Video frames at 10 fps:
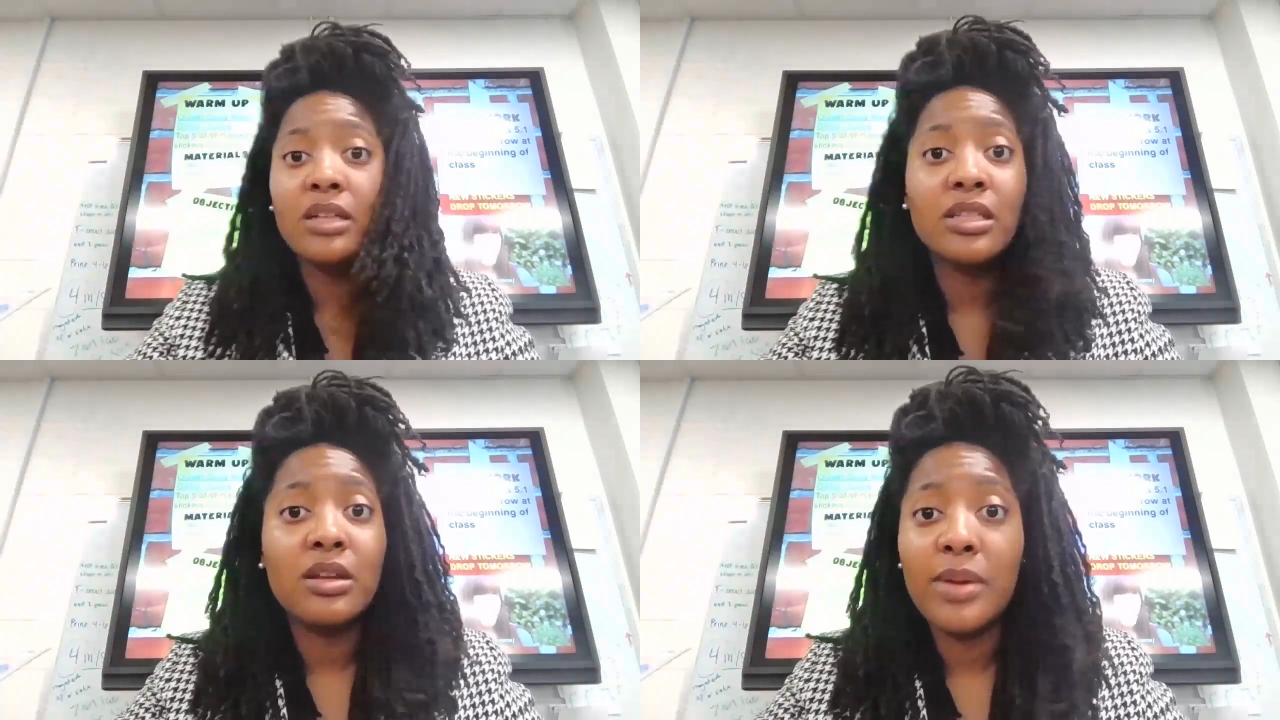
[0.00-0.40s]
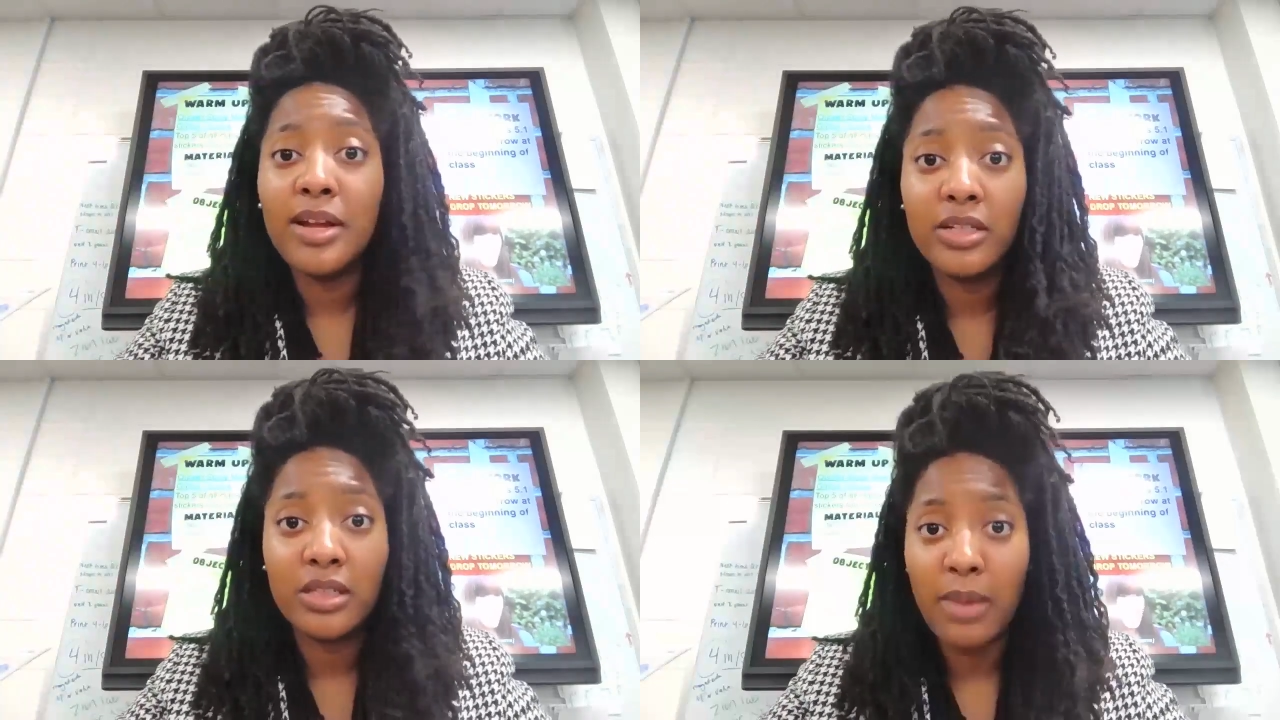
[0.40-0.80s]
talk to their
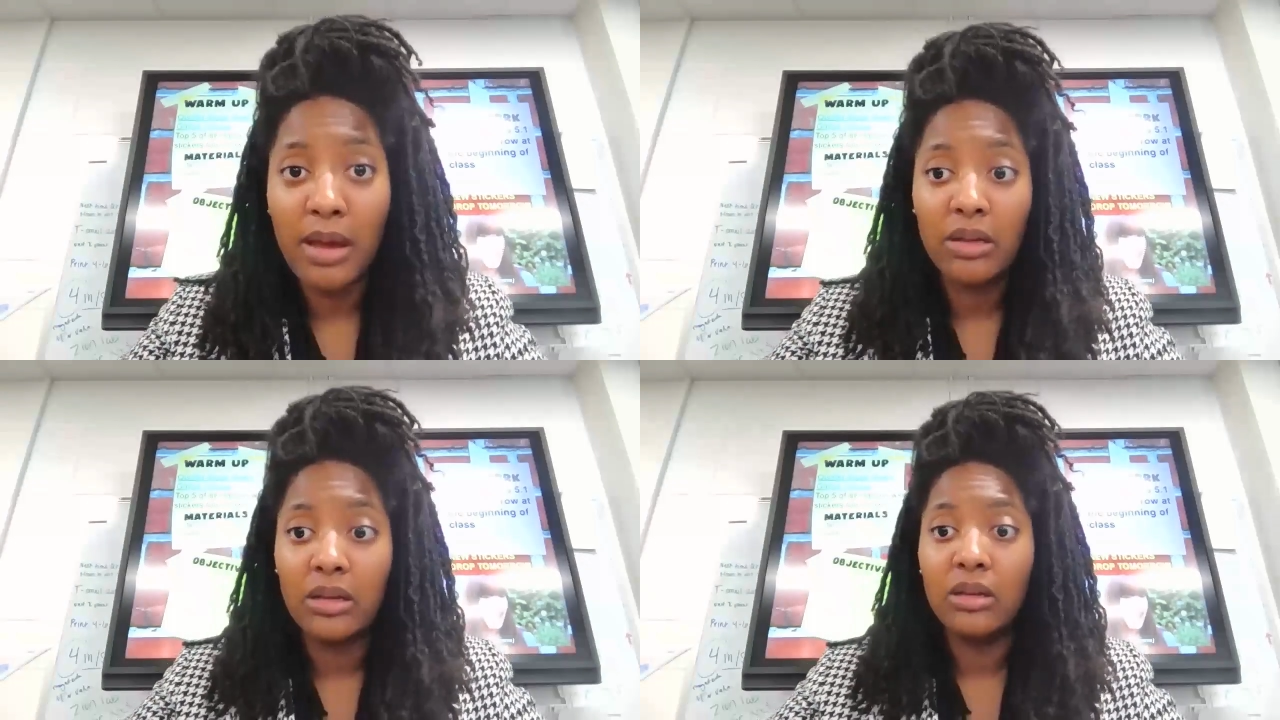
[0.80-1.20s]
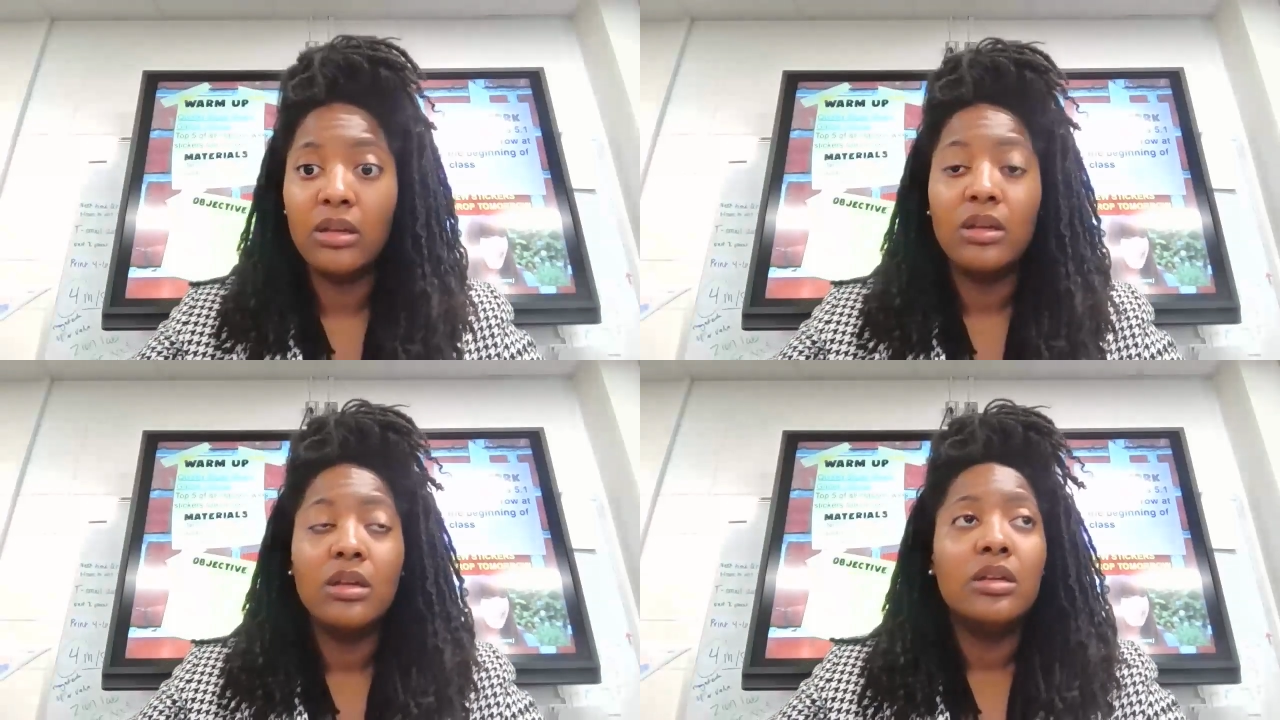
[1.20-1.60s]
parents about it.
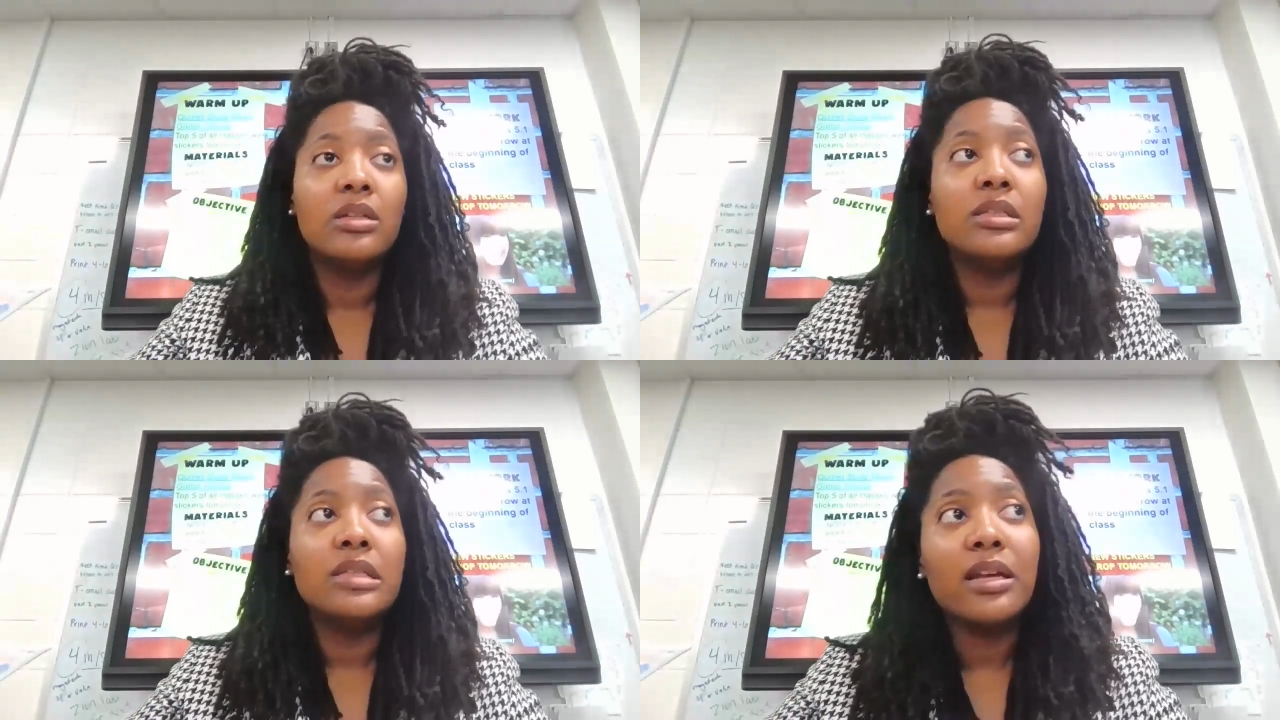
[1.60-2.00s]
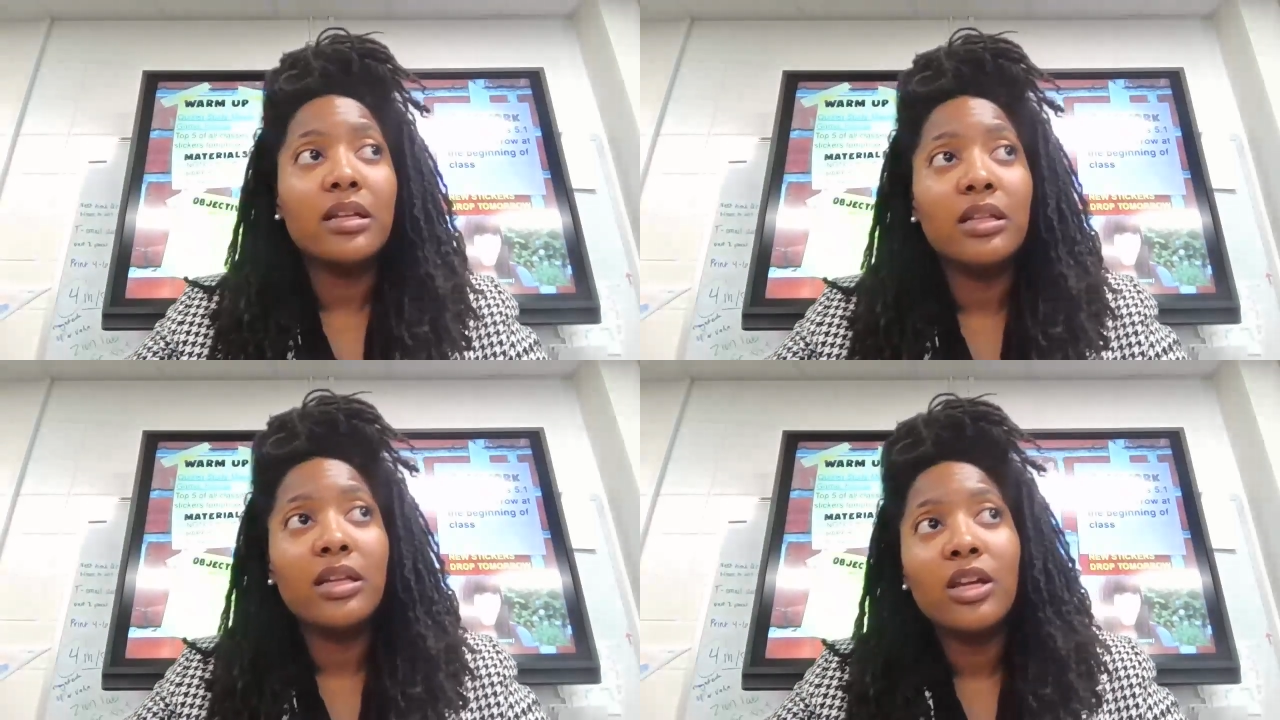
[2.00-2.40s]

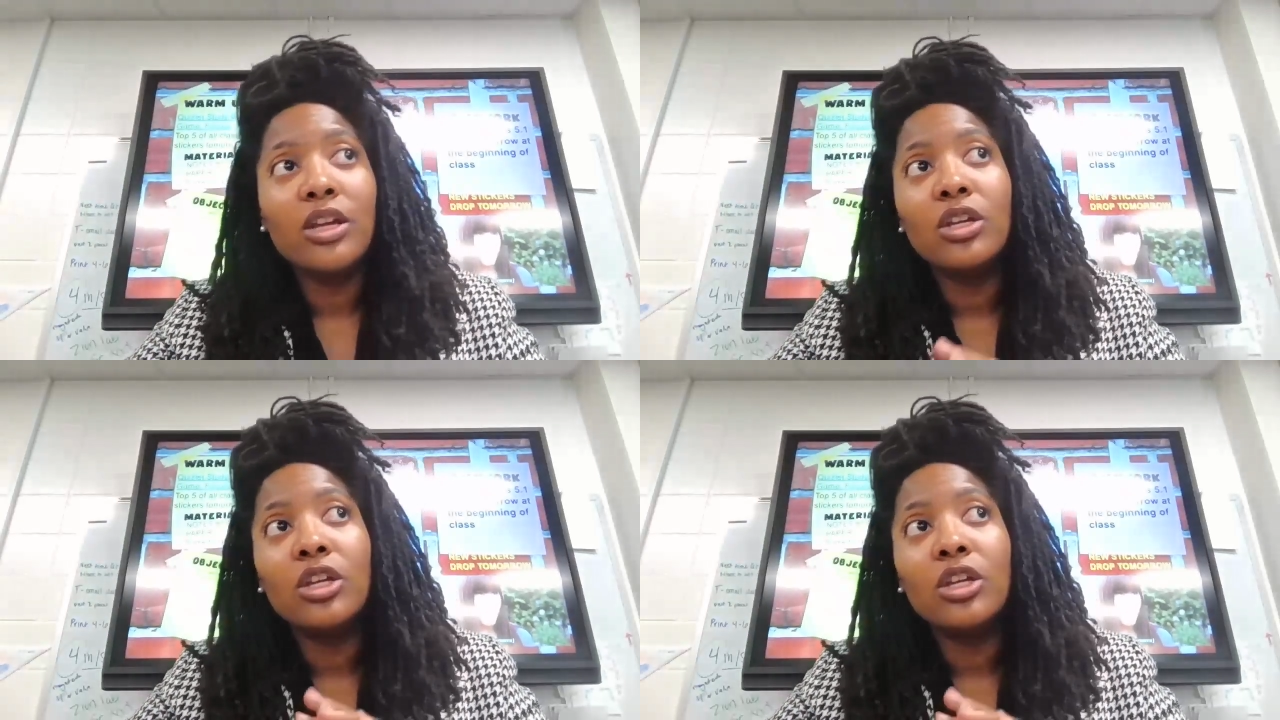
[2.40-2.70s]
Secondly,